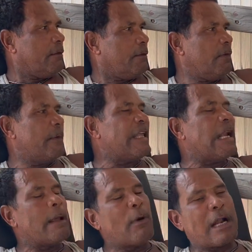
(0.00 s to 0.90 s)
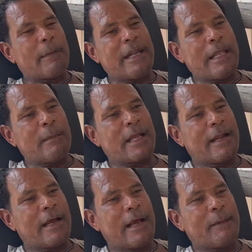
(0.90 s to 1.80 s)
what we name? What have name
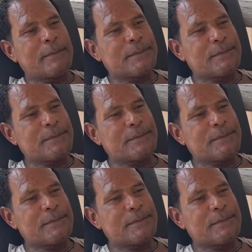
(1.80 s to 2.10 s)
again?